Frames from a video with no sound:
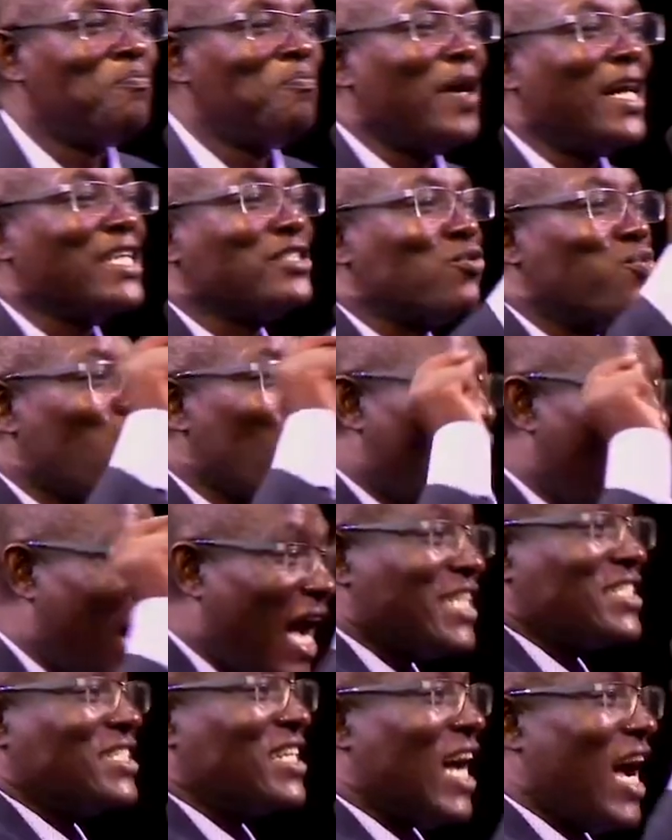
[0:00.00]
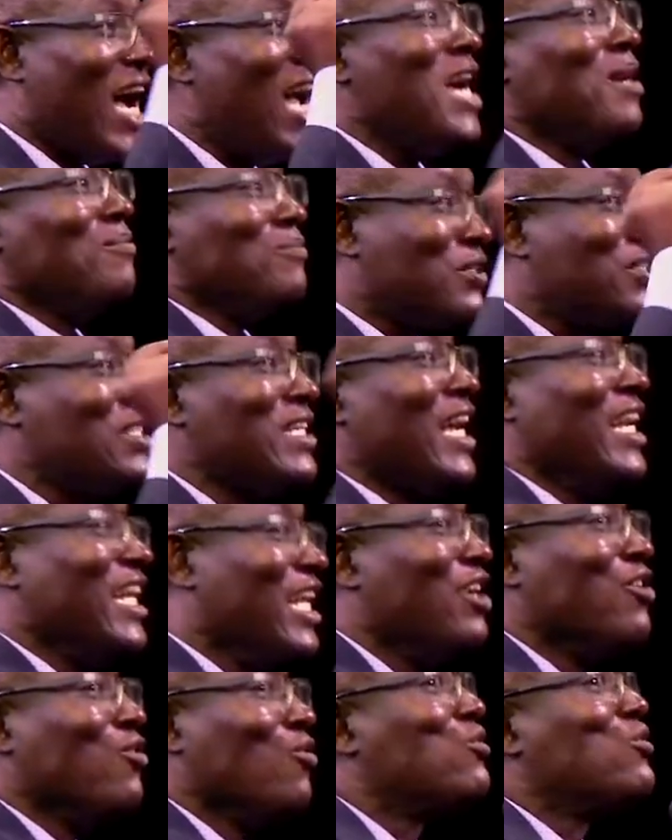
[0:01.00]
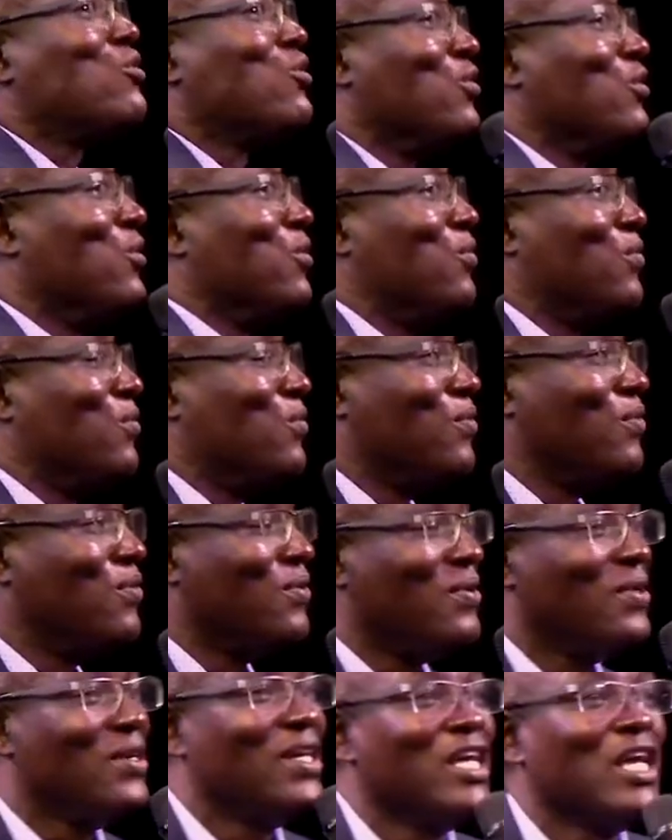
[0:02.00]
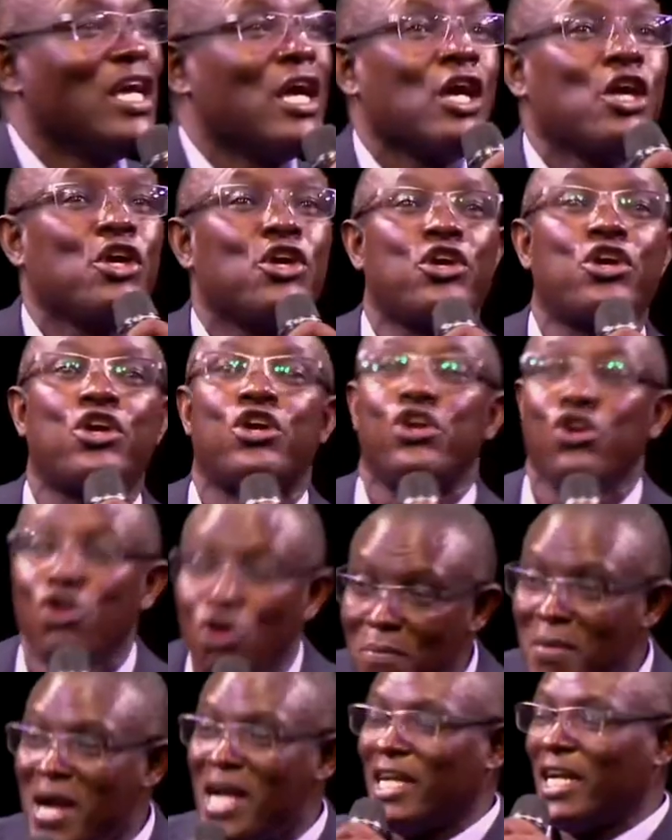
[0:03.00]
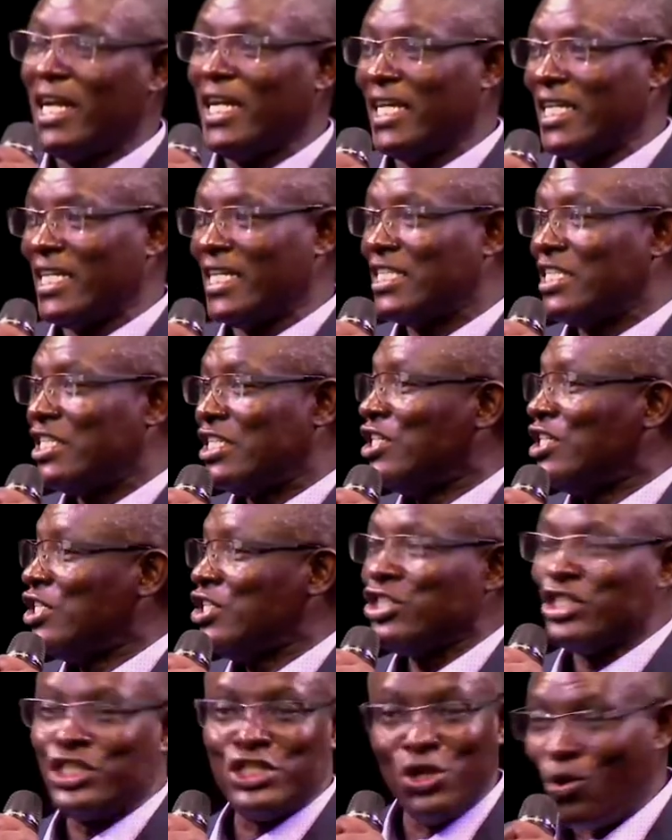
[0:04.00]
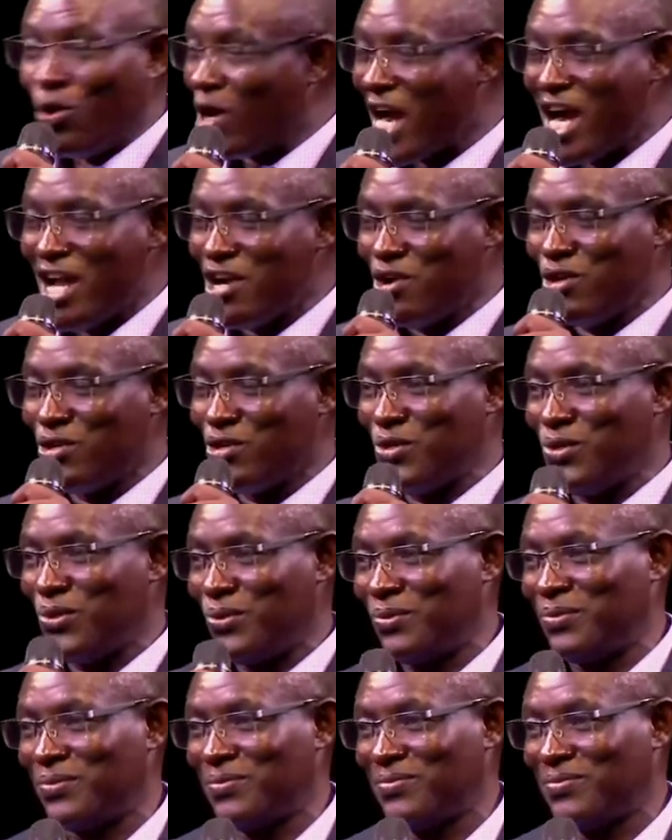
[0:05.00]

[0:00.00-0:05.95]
But what I am sending you to do humanly you cannot do.